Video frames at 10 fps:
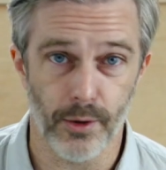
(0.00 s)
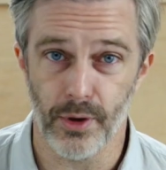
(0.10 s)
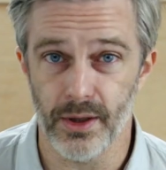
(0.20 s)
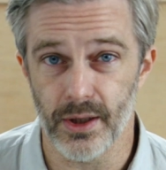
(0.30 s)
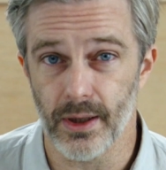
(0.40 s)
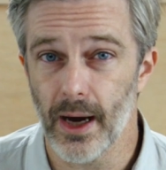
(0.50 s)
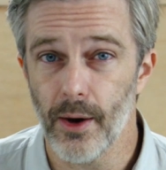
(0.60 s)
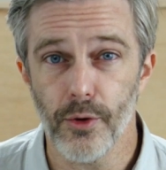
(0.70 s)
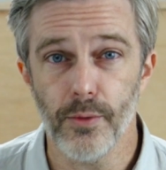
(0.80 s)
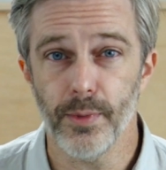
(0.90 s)
your kitchen
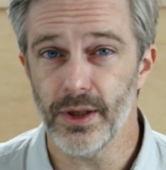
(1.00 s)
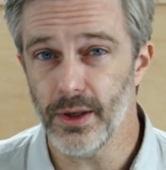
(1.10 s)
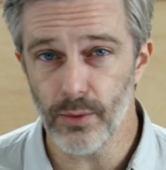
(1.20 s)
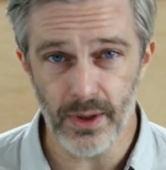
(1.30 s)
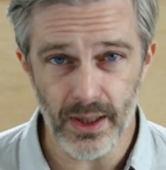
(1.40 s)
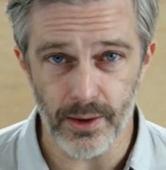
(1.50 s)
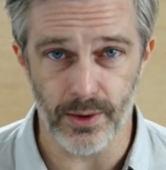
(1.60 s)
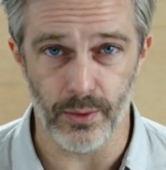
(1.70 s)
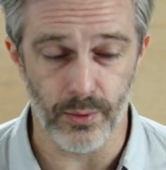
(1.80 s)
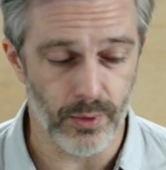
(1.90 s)
counter, but you don't need it
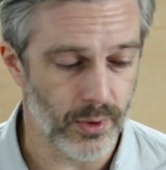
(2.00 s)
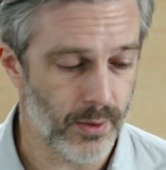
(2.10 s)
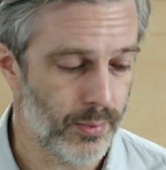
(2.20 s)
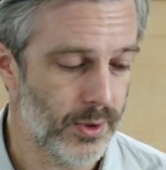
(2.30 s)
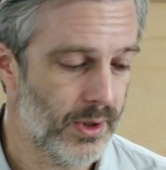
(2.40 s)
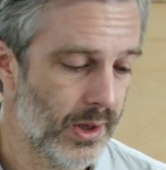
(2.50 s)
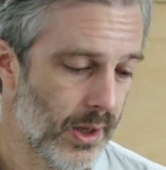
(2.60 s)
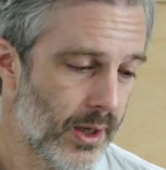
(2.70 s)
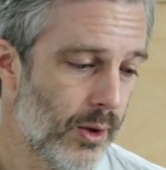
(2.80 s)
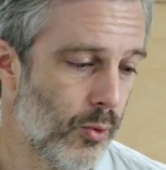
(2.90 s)
to. You can put this
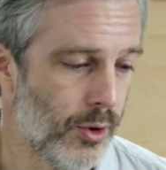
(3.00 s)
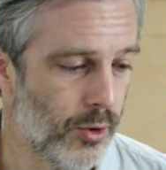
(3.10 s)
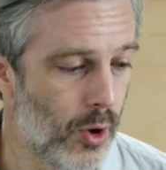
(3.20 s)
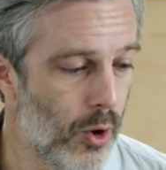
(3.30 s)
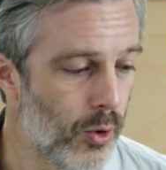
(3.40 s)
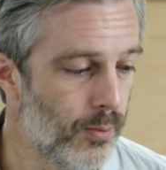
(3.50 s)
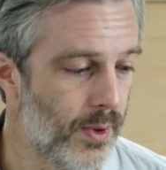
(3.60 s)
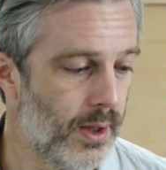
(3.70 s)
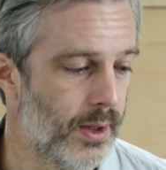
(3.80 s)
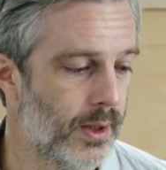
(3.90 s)
anywhere in your home
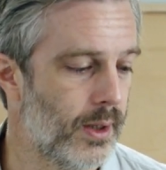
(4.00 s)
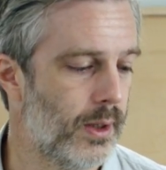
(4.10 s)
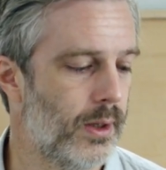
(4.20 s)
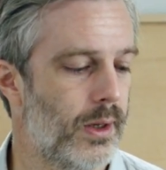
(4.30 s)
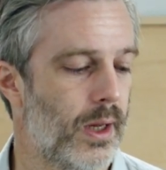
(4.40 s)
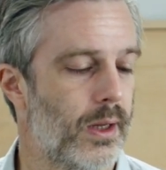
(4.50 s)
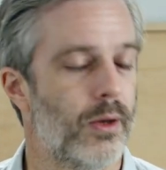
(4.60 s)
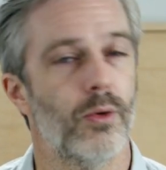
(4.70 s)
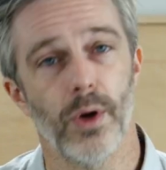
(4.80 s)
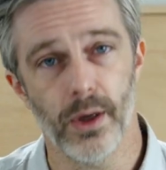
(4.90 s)
and it is a
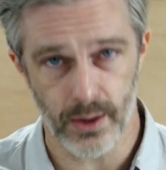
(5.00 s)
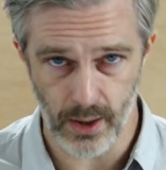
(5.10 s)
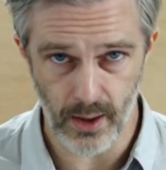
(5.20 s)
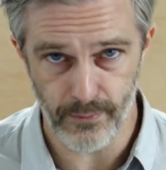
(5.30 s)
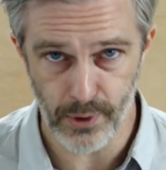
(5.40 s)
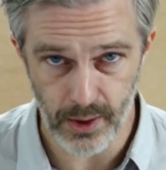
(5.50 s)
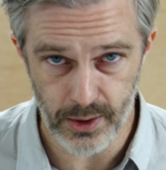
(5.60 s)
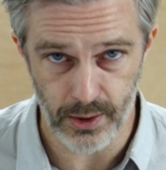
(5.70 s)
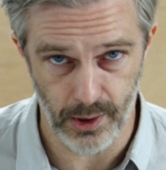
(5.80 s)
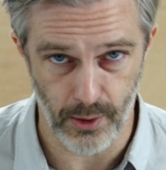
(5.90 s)
great
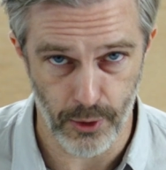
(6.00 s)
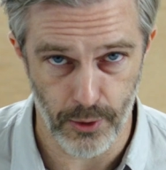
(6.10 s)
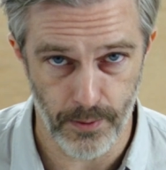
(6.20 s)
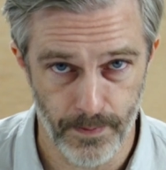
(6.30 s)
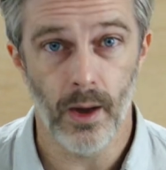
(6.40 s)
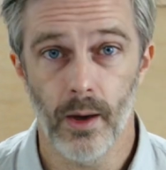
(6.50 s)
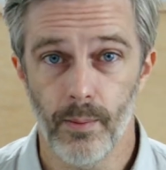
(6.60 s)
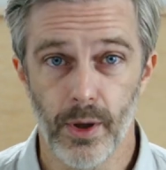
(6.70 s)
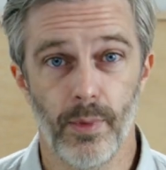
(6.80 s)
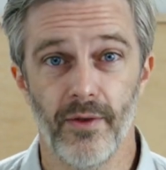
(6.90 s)
conversation starter.
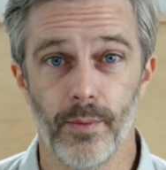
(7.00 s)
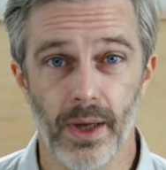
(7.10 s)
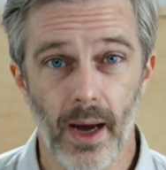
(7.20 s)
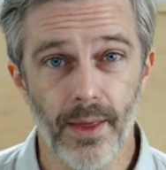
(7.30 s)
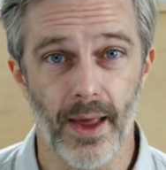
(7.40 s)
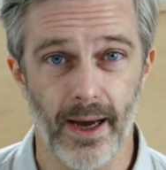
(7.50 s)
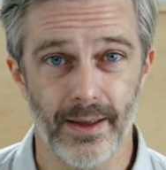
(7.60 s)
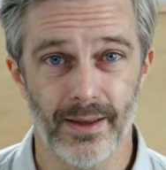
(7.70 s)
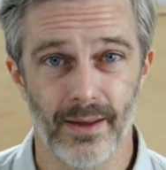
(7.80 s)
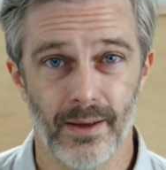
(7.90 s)
But above and beyond
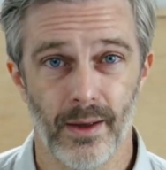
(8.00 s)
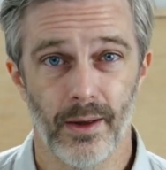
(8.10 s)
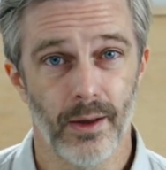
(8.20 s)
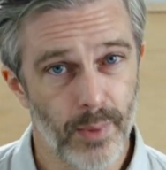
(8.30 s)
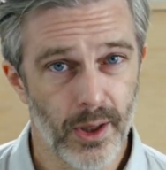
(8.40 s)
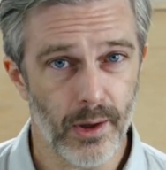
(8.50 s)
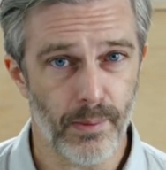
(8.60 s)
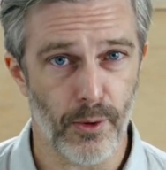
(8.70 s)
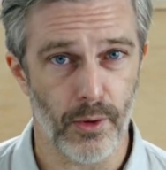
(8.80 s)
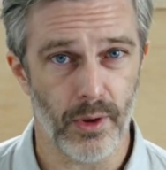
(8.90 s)
that, the biggest
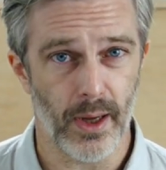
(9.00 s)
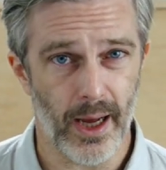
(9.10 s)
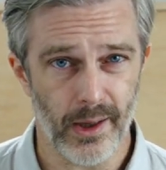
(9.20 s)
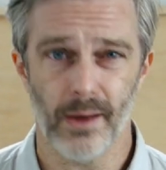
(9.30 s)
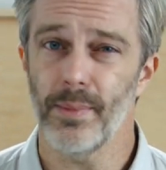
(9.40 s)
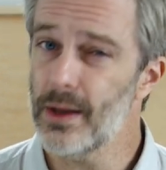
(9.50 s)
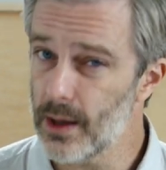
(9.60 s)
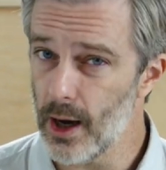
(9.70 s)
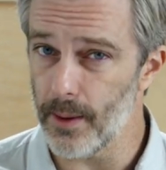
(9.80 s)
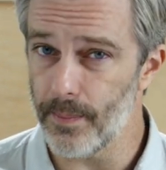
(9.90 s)
perk has to be the
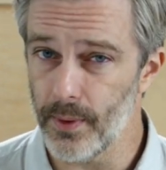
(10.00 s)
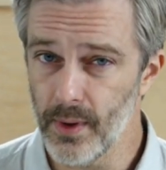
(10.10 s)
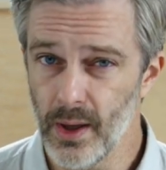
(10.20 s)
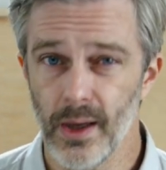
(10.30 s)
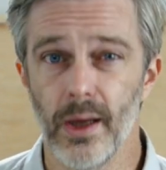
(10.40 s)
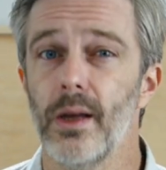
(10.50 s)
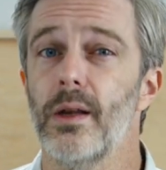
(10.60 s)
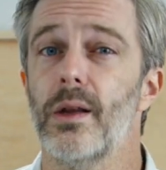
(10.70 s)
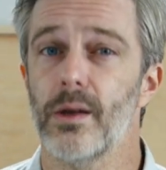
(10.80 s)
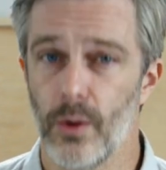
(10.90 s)
cup. It
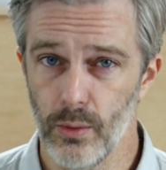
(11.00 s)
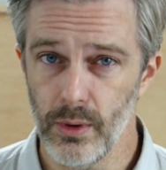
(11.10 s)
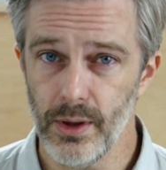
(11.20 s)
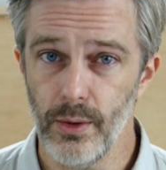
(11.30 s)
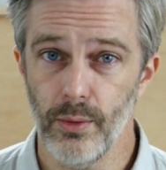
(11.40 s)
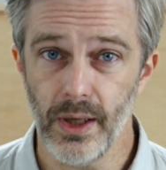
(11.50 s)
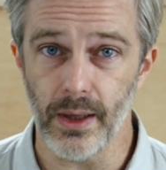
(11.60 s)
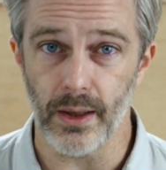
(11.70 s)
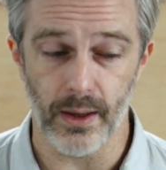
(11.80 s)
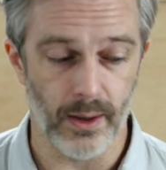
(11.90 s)
is totally unique.